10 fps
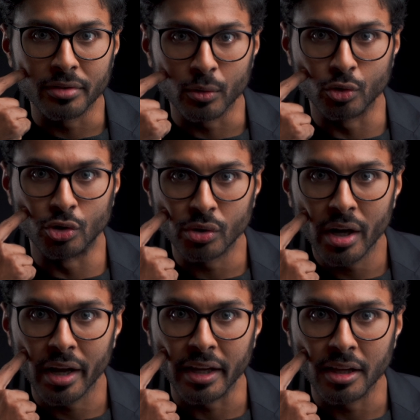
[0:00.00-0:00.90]
feels
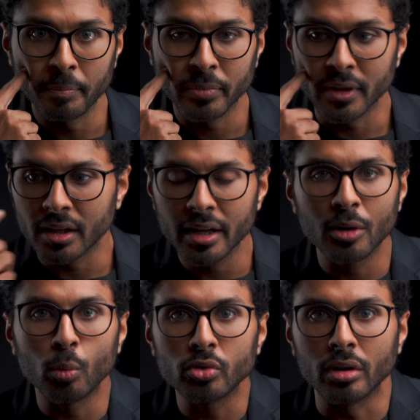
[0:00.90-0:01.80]
dry, then clearly
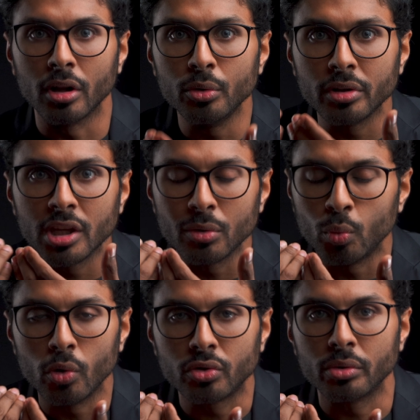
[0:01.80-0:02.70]
it wasn't loading you with
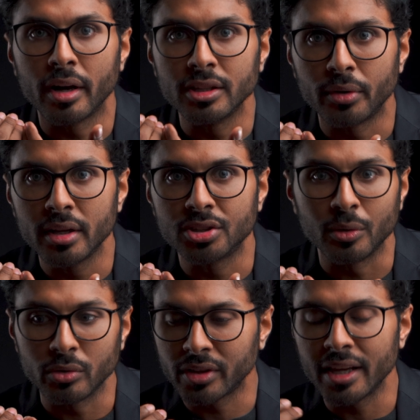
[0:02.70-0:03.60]
water and hydration,
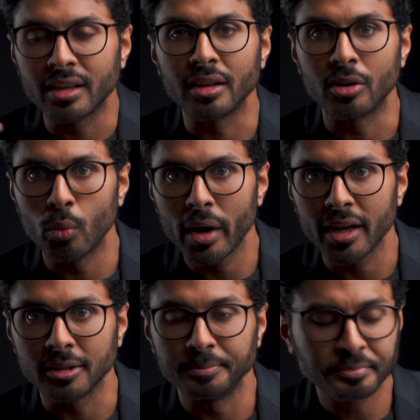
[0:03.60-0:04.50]
it was taking it
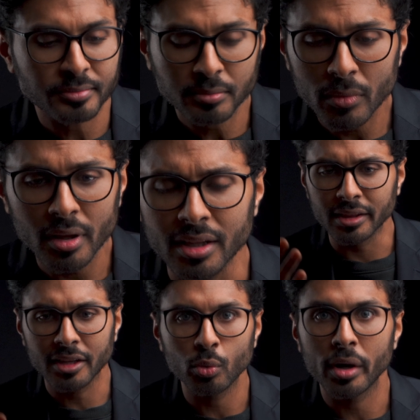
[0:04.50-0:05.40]
away.
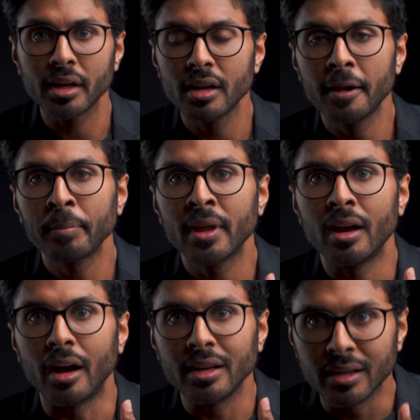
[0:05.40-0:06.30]
And that's why
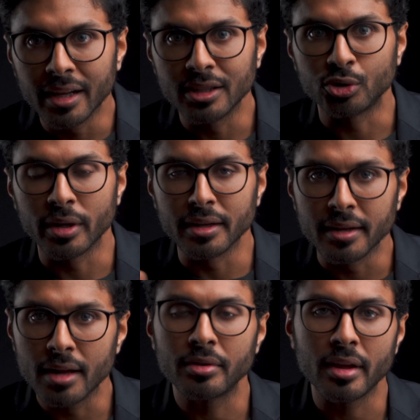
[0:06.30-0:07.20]
I literally
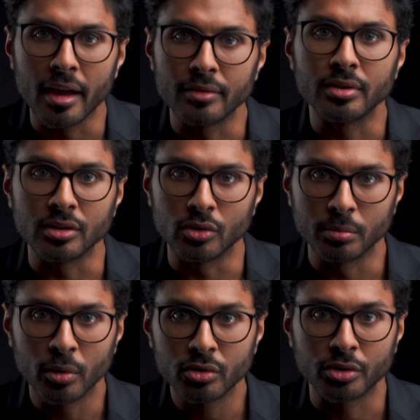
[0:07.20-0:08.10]
never ever use
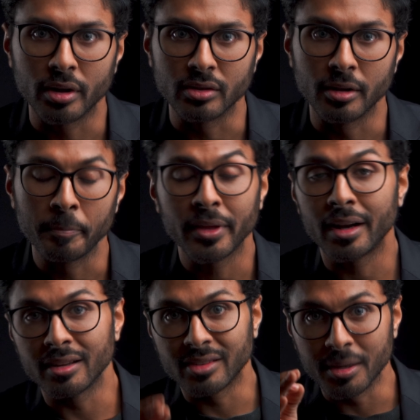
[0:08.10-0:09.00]
a moisturizer.
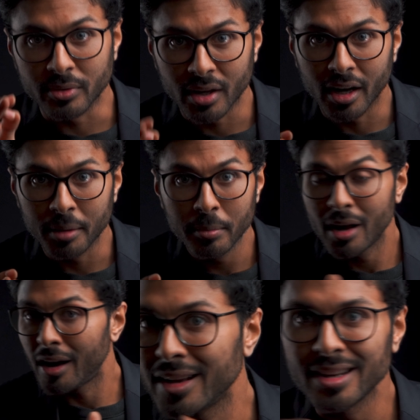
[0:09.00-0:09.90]
And at the same time,
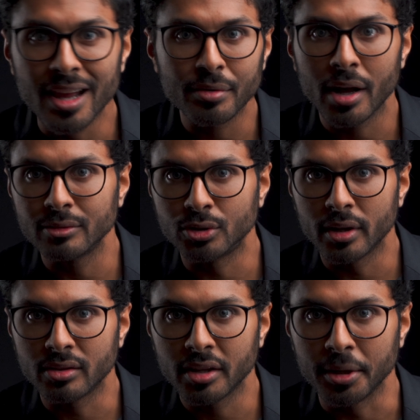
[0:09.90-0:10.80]
I never have
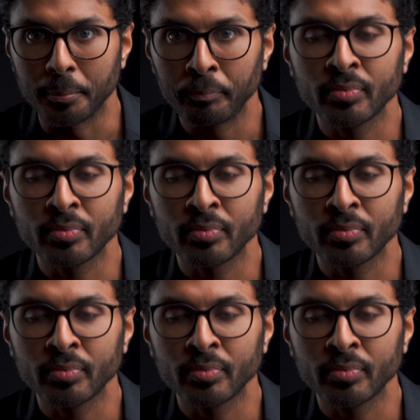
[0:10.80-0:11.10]
dry skin